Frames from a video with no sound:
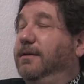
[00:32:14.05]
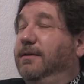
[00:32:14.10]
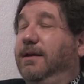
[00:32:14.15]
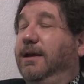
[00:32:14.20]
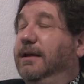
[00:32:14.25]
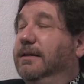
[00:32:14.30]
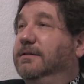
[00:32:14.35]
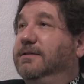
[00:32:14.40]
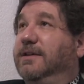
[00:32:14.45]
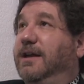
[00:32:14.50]

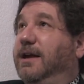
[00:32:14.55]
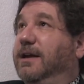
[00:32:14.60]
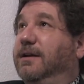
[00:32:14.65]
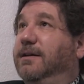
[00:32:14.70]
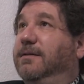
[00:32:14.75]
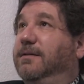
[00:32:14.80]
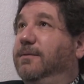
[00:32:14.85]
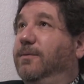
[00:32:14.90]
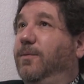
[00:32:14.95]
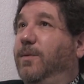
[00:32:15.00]
it's like,
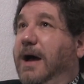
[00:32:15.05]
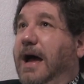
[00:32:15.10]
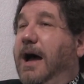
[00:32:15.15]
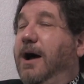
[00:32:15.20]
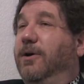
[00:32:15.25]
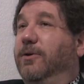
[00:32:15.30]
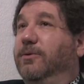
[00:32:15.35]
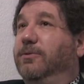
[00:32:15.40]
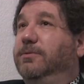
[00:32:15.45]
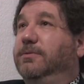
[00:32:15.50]

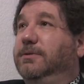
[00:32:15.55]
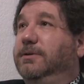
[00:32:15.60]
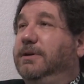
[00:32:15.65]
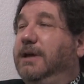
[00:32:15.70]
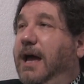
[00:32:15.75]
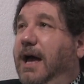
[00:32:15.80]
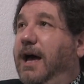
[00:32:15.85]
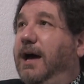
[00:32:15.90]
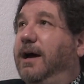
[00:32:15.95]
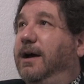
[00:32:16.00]
wow,
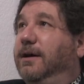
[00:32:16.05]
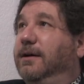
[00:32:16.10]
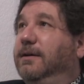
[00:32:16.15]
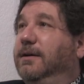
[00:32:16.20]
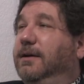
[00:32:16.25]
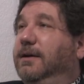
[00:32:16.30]
yeah,